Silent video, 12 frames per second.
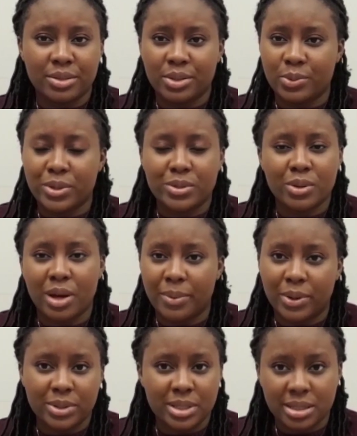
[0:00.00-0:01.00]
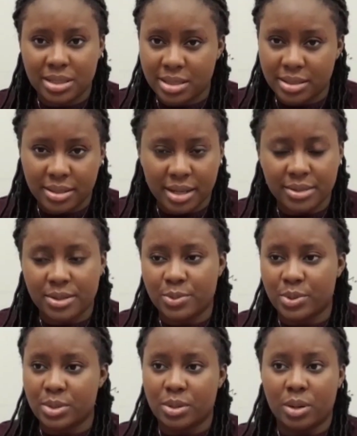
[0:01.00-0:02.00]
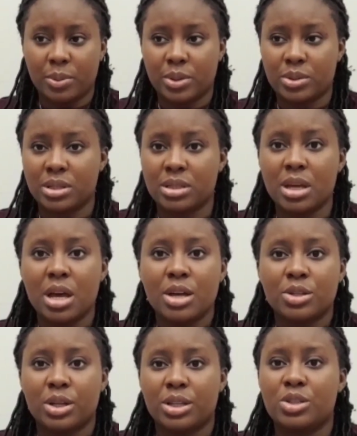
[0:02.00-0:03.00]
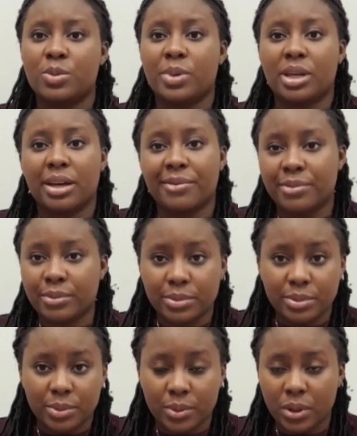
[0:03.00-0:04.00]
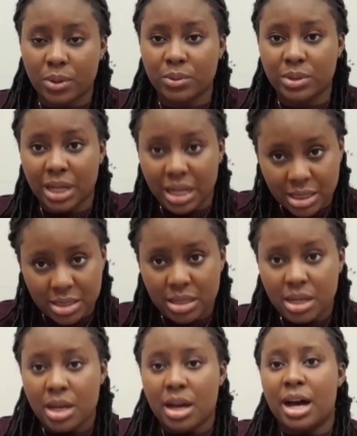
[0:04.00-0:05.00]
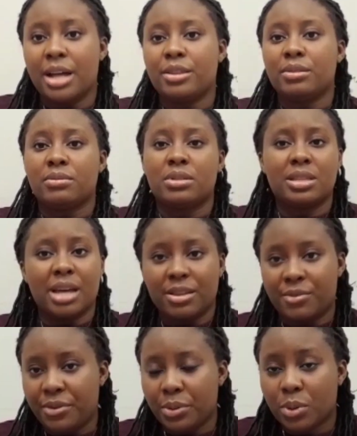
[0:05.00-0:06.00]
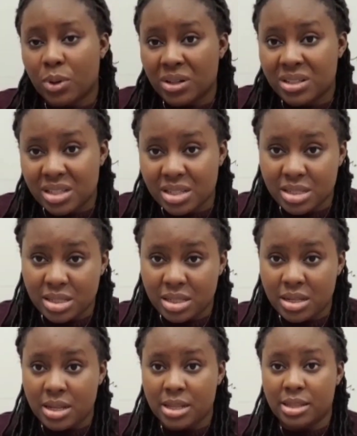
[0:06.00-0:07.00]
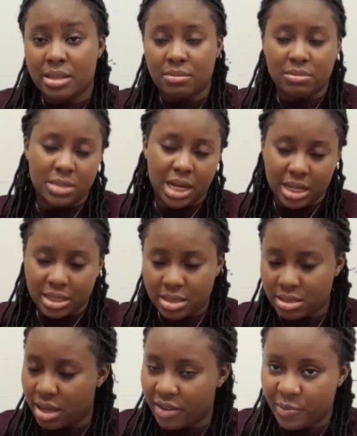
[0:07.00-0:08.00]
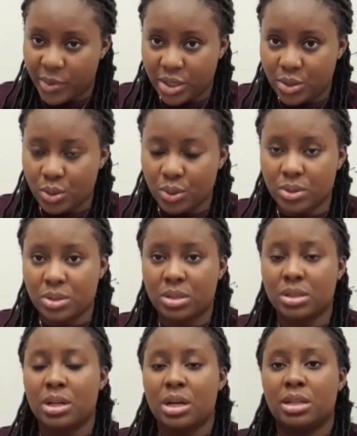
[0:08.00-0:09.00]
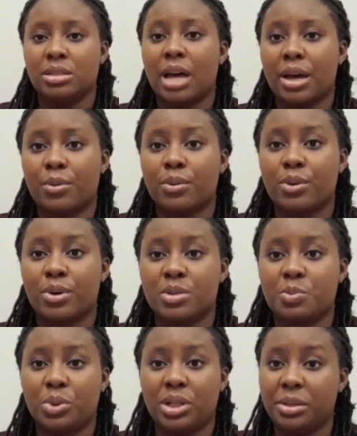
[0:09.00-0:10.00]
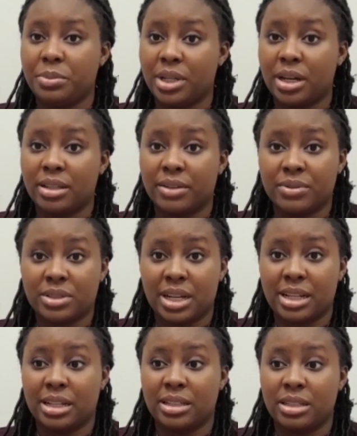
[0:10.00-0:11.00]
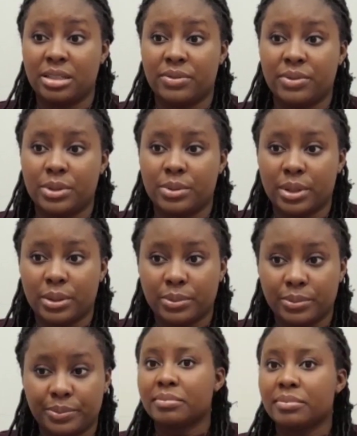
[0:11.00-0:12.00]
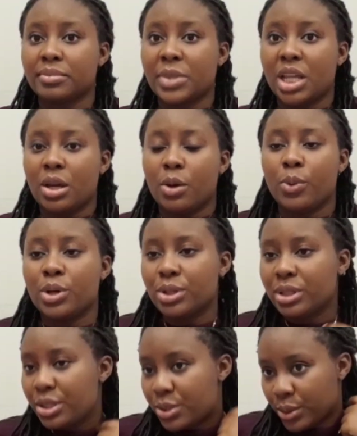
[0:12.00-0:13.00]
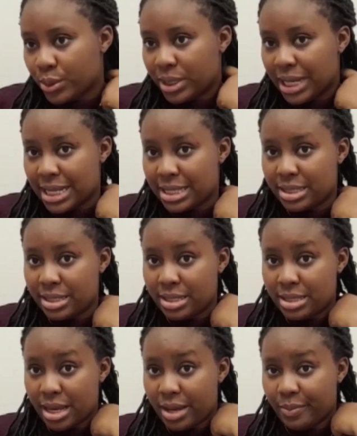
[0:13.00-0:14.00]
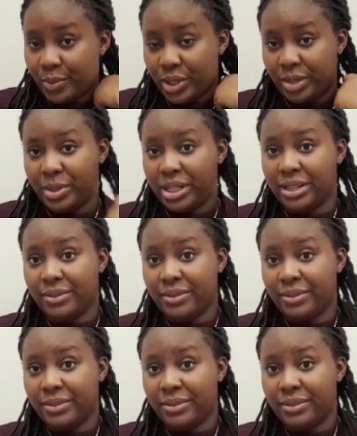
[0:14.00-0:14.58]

the way to go about it. That's not the way to go about it. So you need to be careful with all that. And these are the few causes that I've mentioned that could cause bulimia nervosa in an individual. We also need to know that this bulimia